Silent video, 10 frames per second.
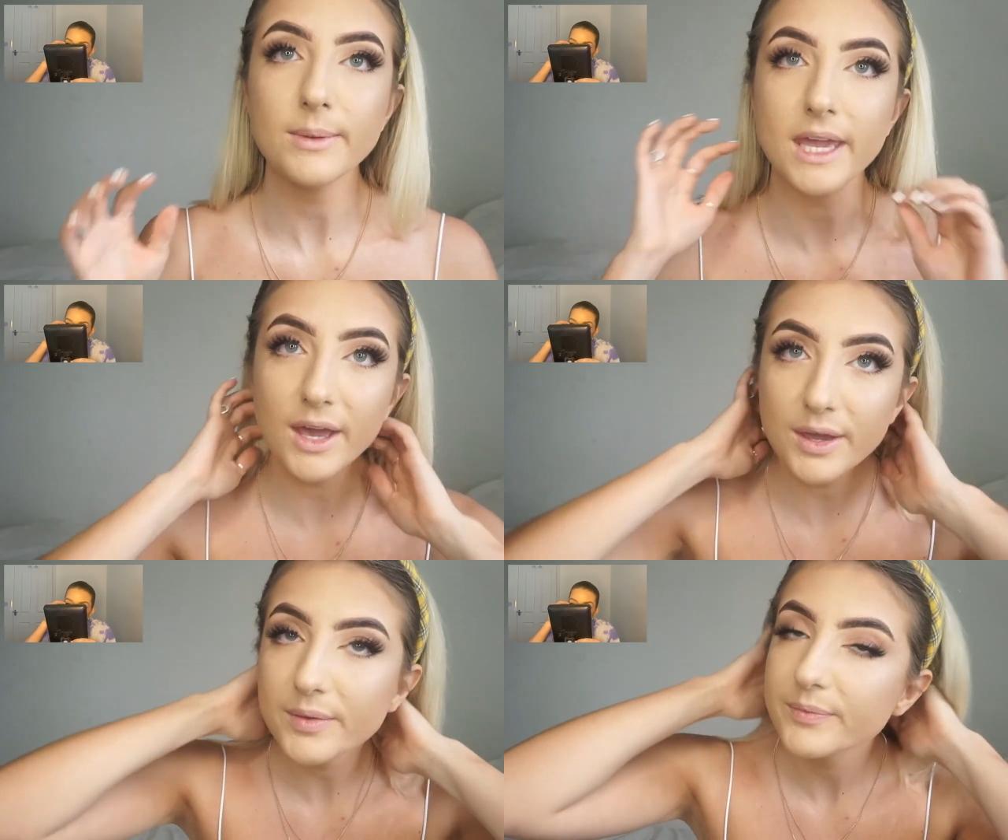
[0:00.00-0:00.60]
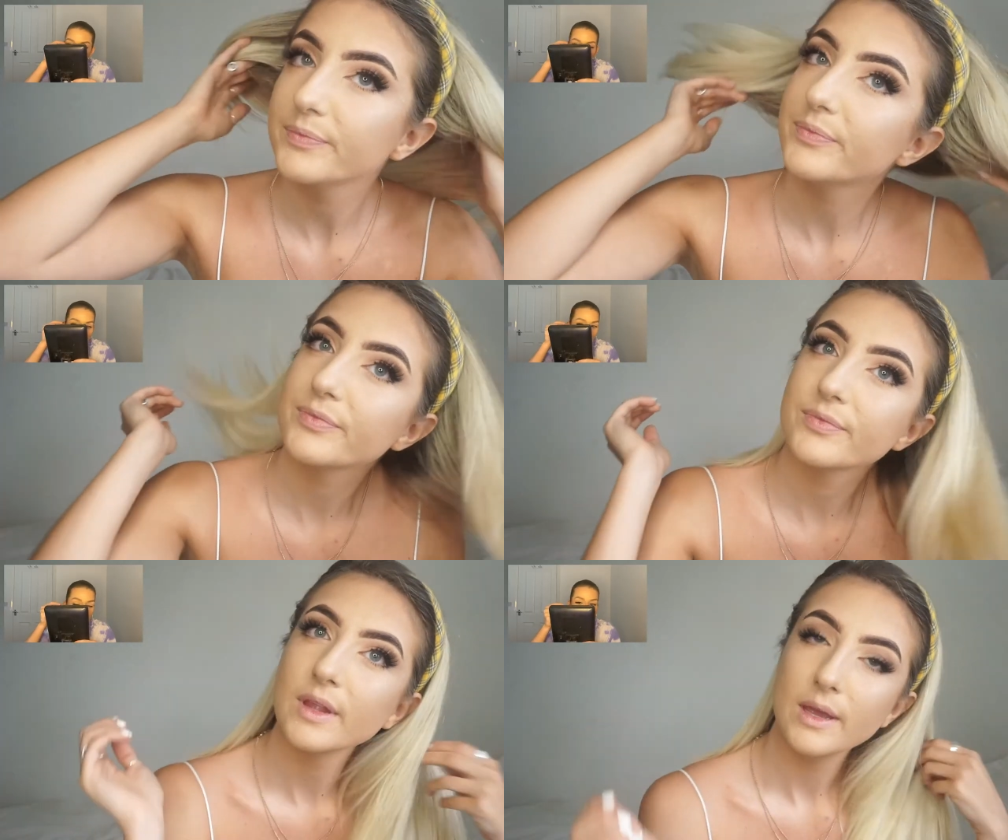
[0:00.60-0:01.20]
we go.
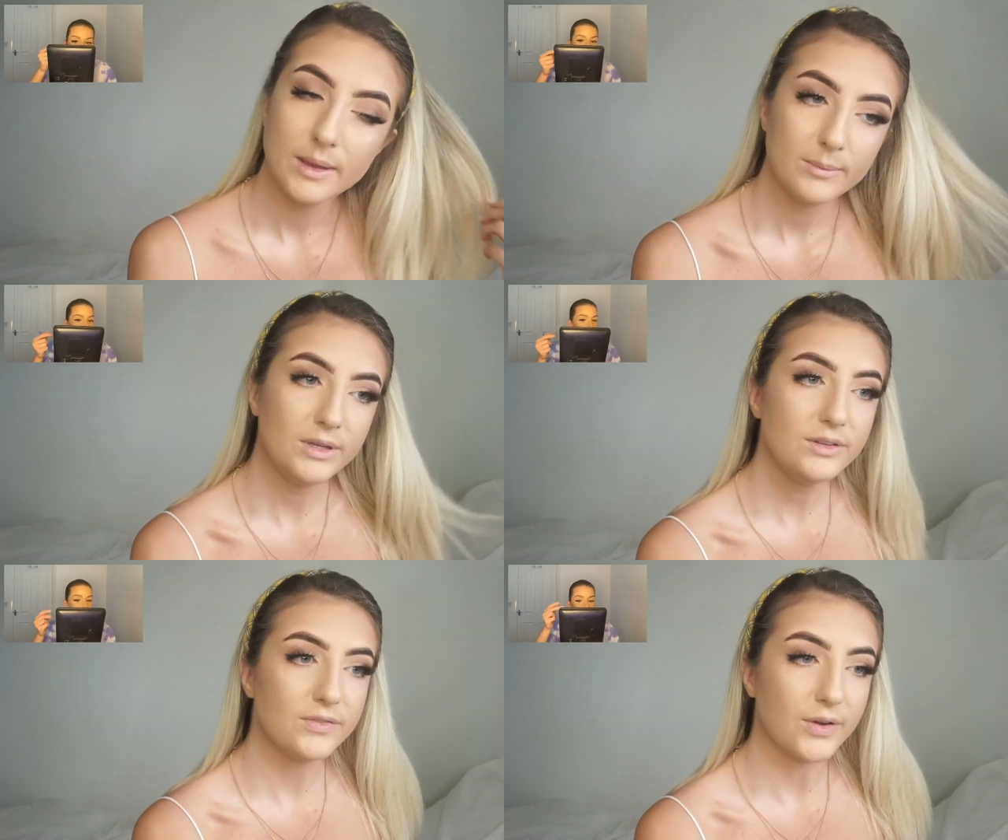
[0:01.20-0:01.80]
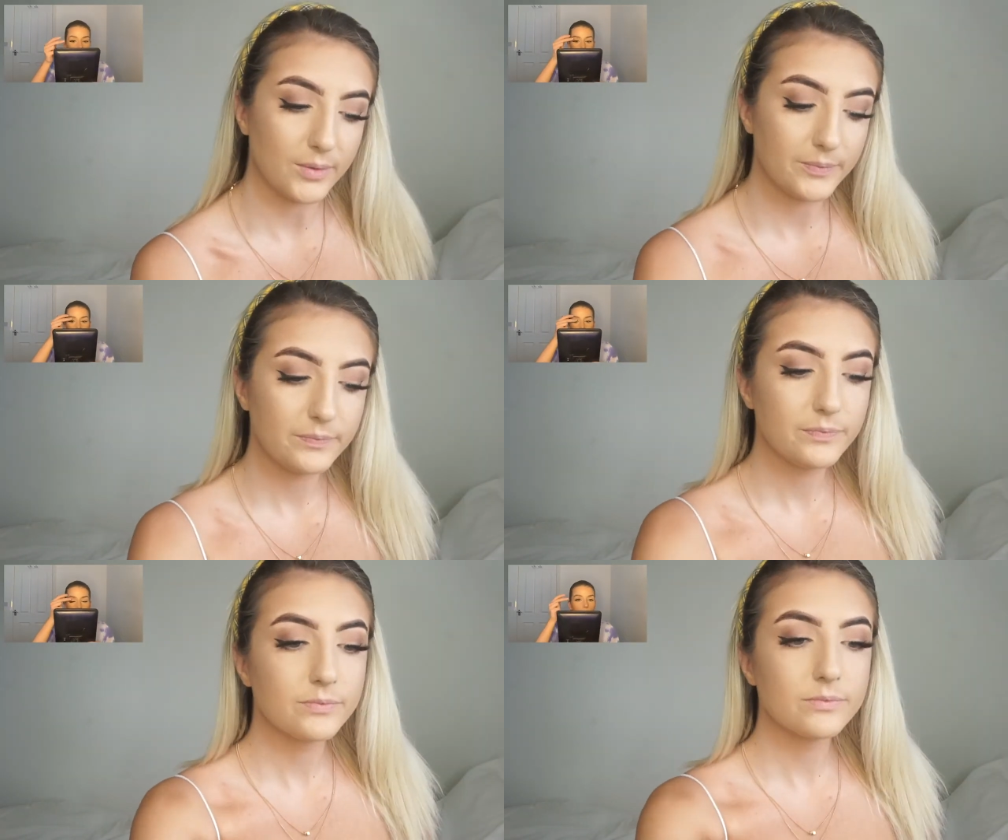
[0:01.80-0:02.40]
Beautiful.
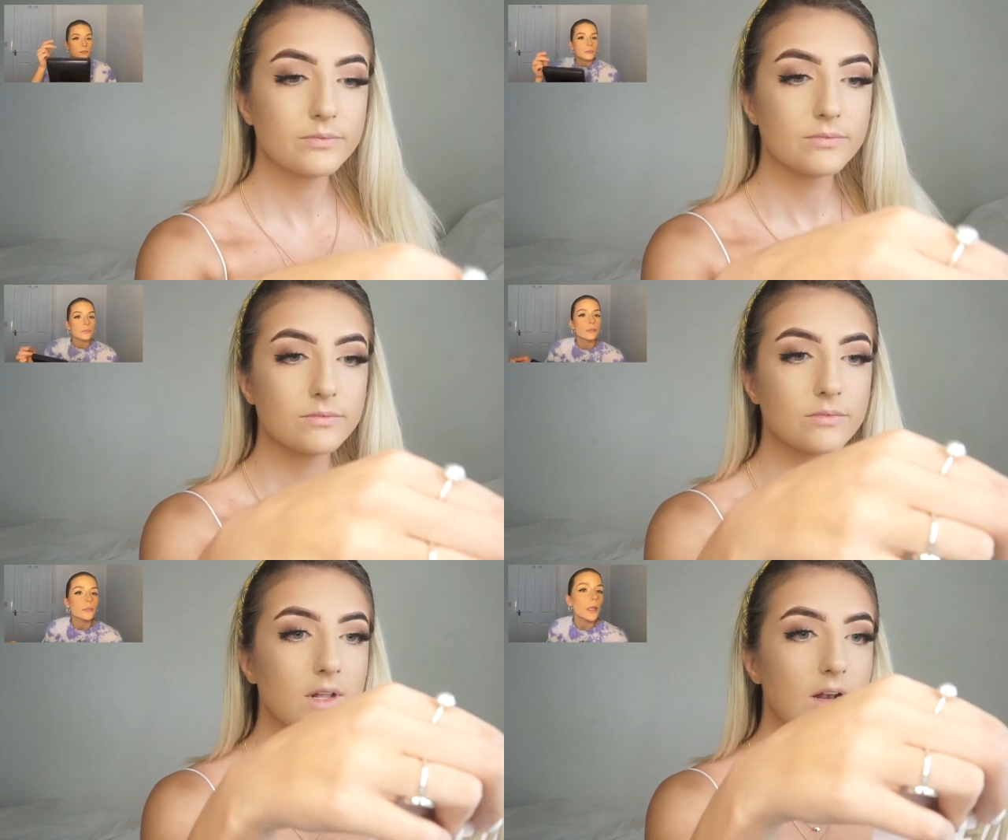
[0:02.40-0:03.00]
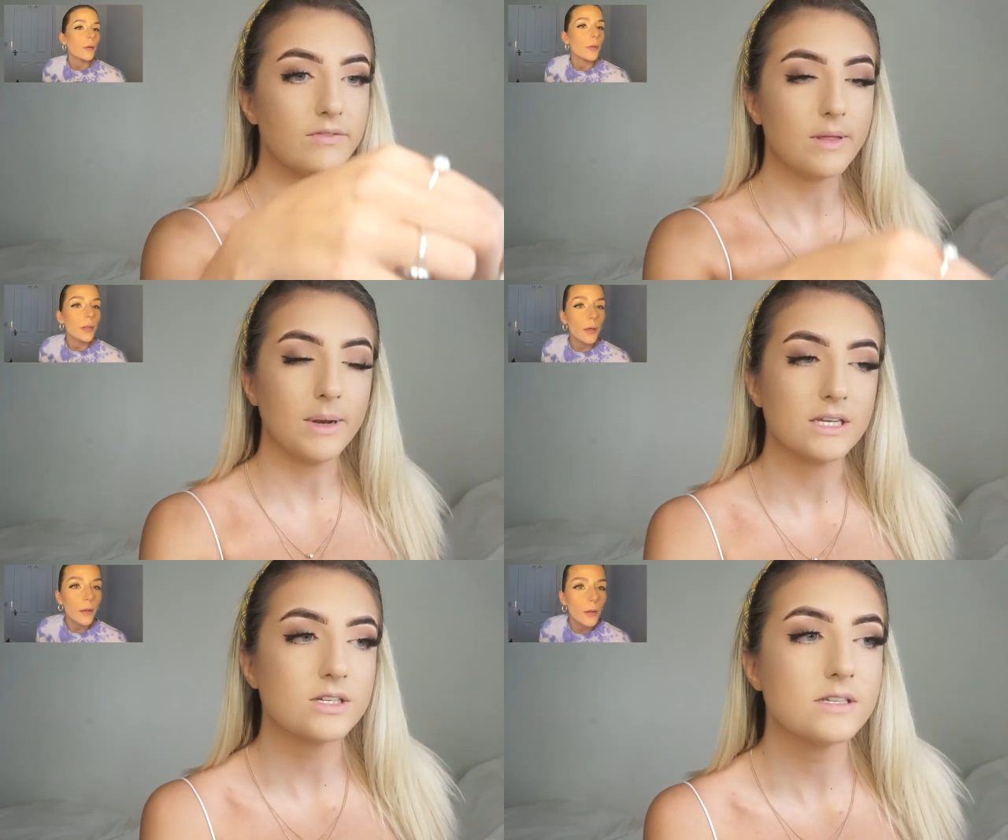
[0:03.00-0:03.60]
Love them
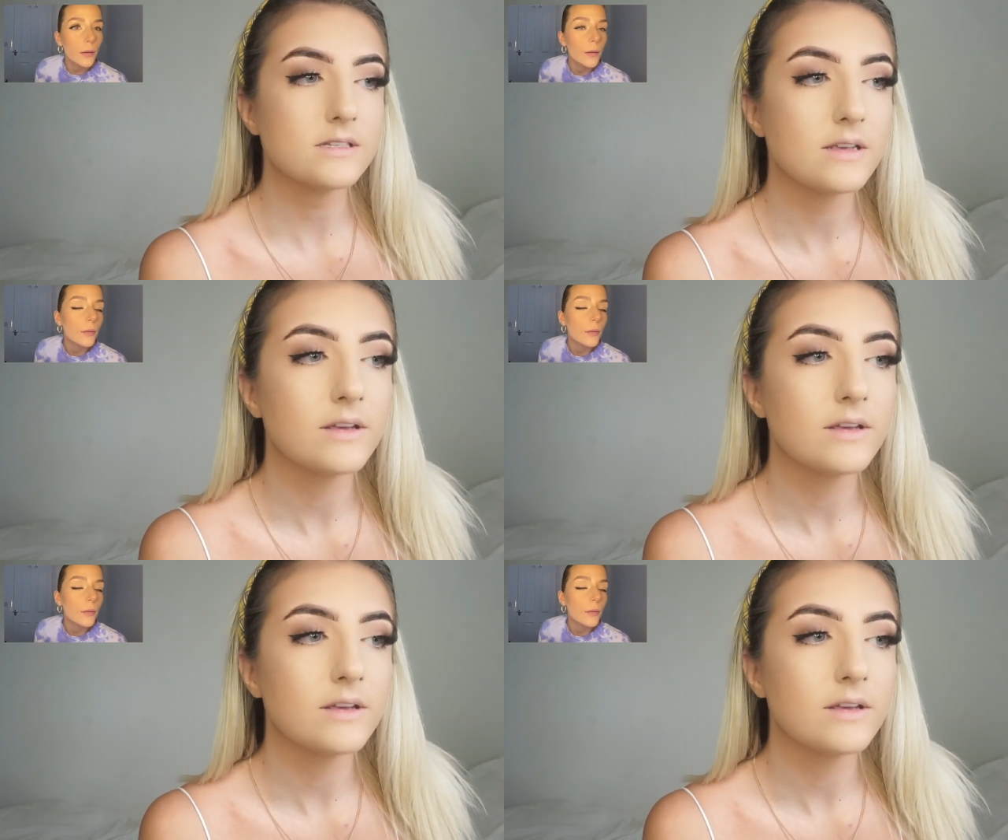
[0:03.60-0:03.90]
lashes.